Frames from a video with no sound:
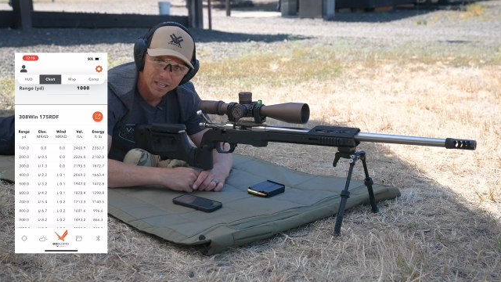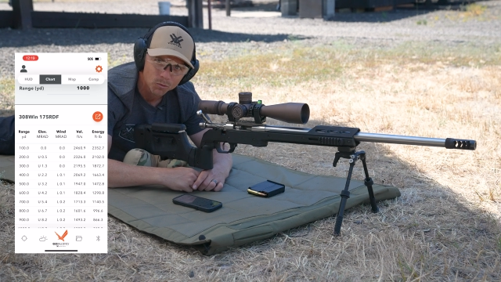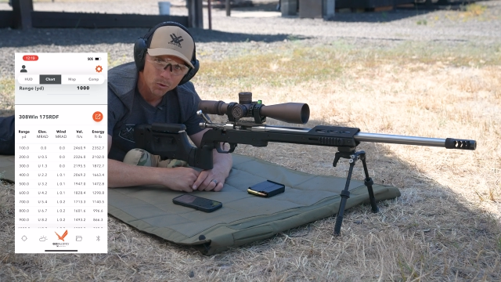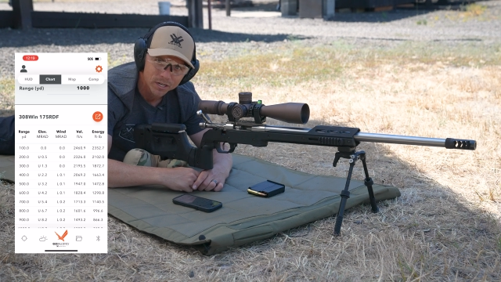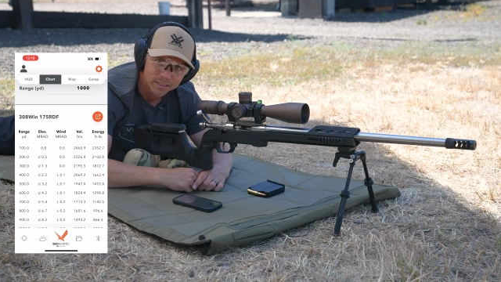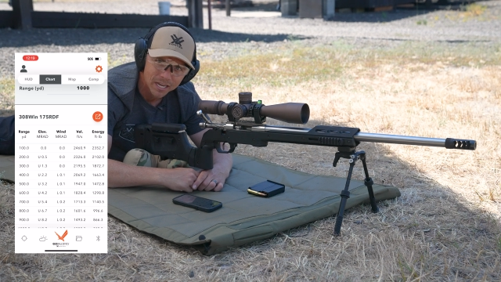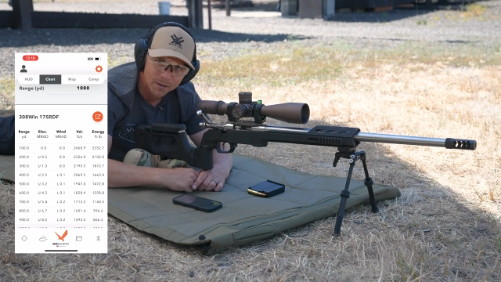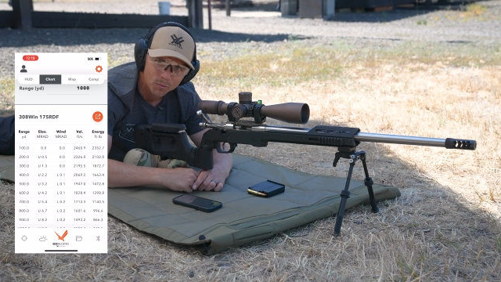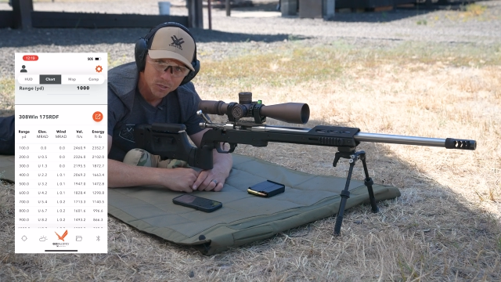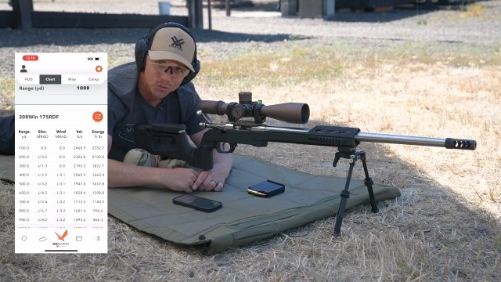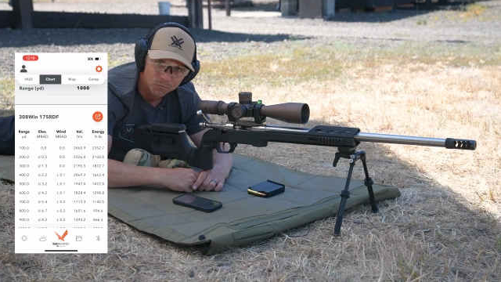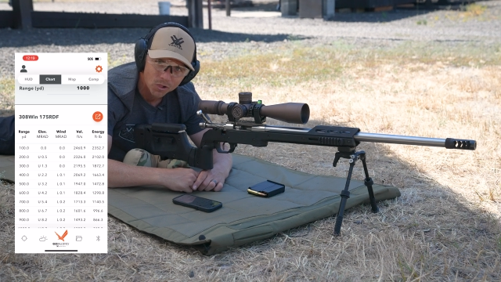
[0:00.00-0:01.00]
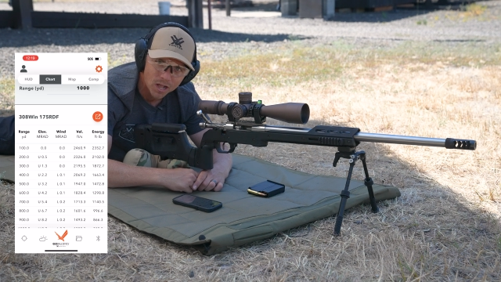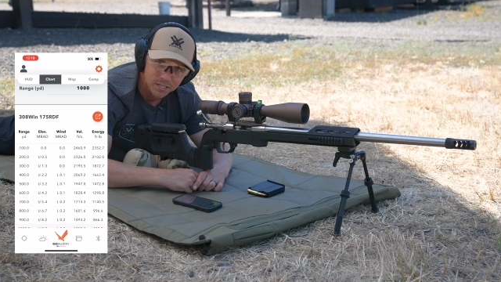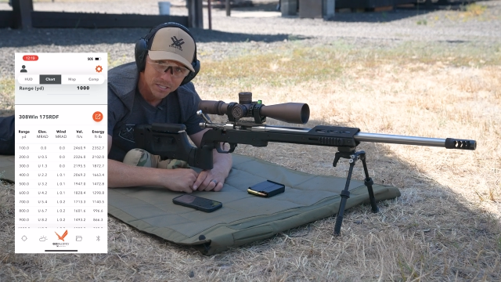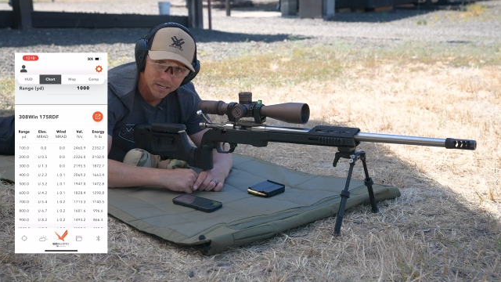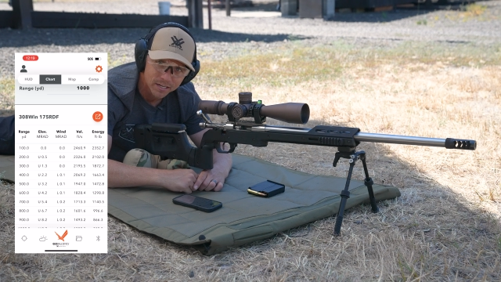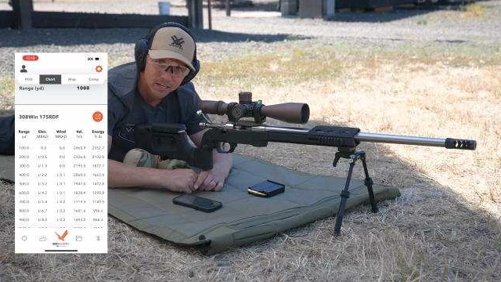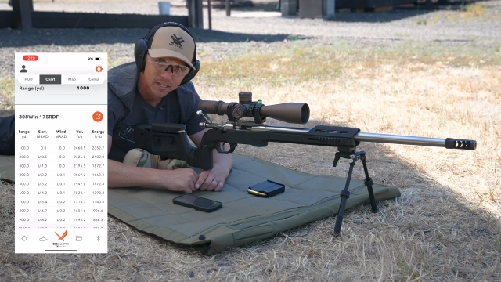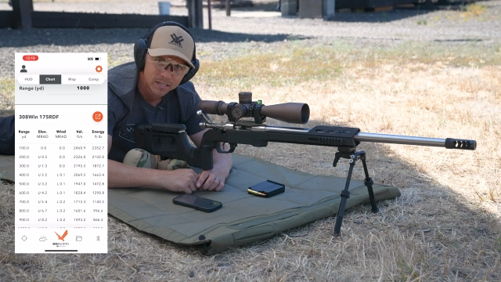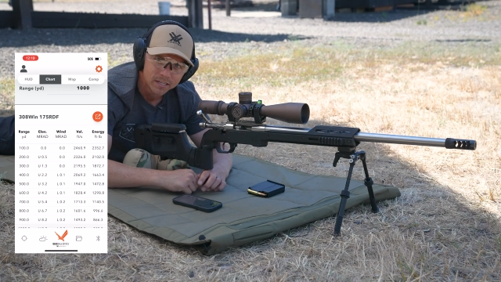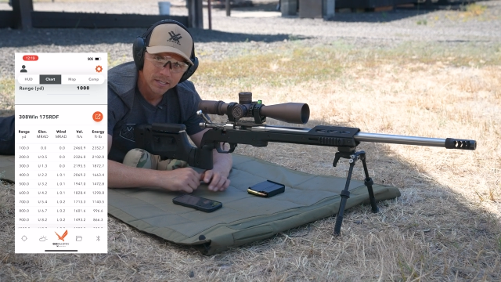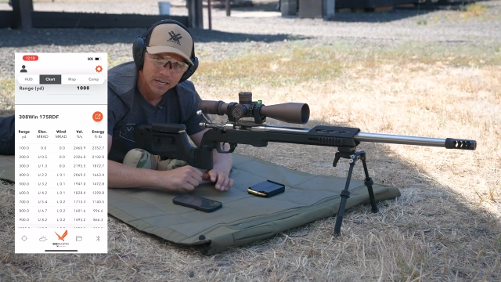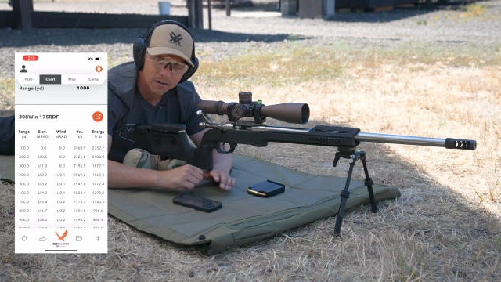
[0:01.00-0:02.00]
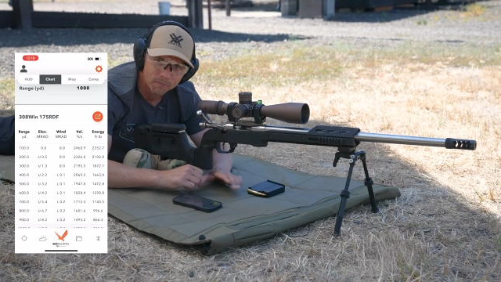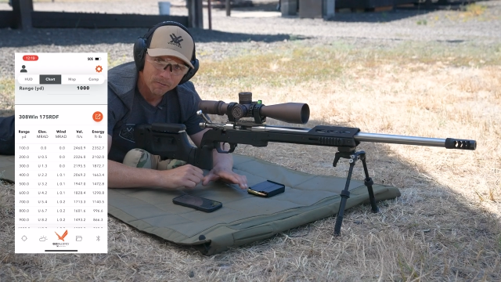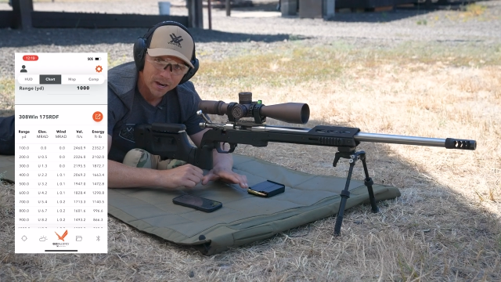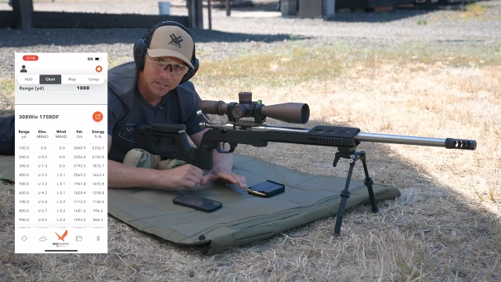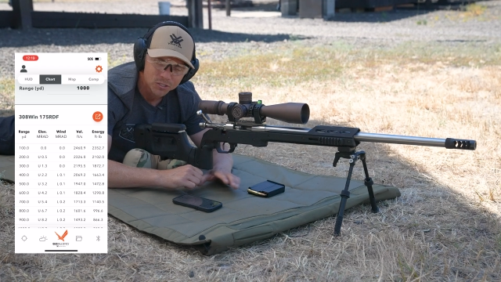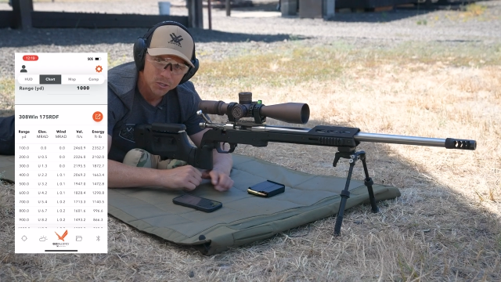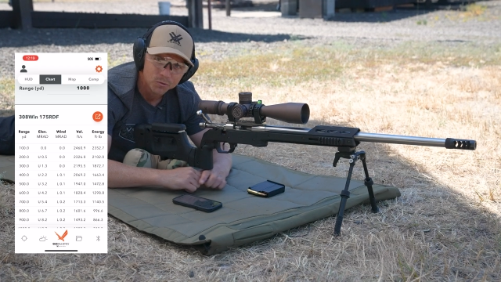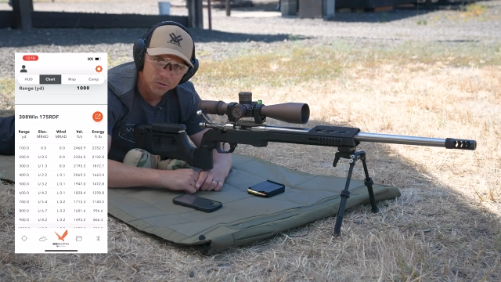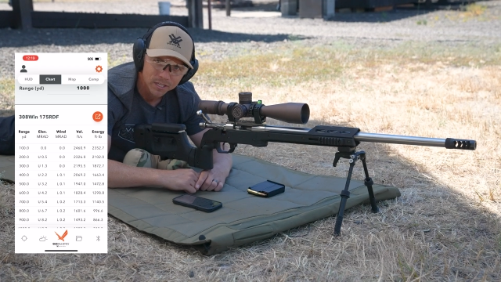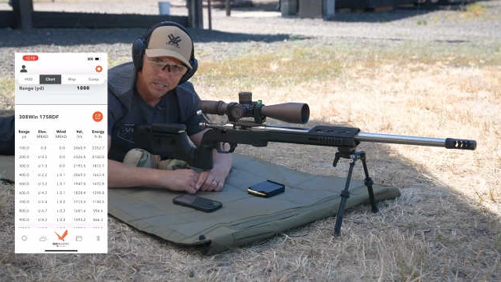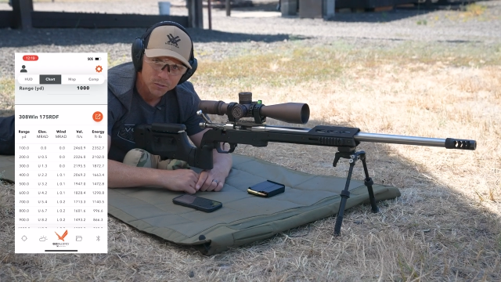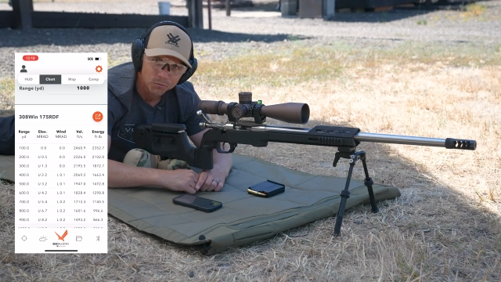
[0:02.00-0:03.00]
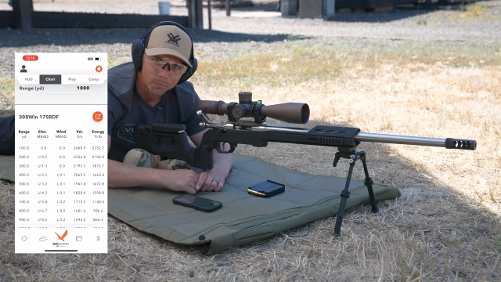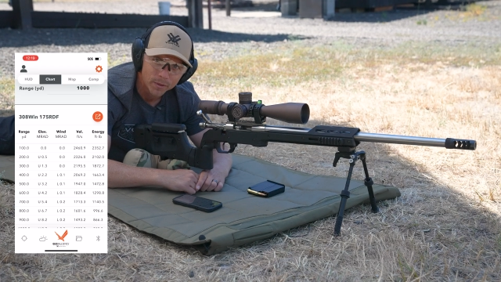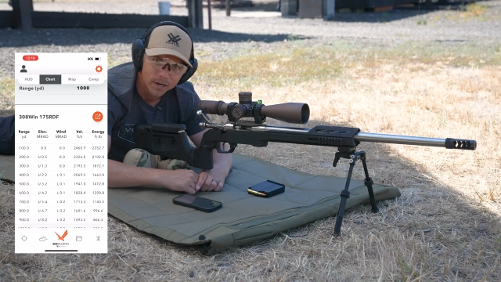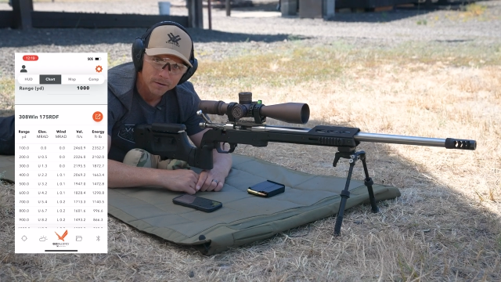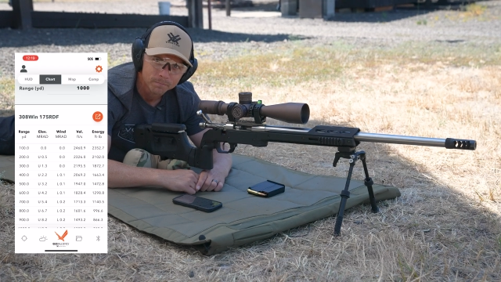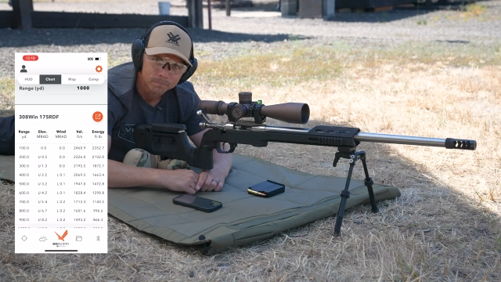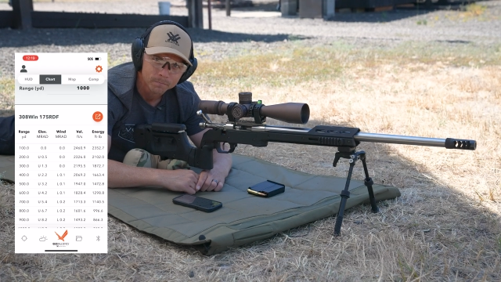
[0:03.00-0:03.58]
calibrate that muzzle velocity and fine tune things from there.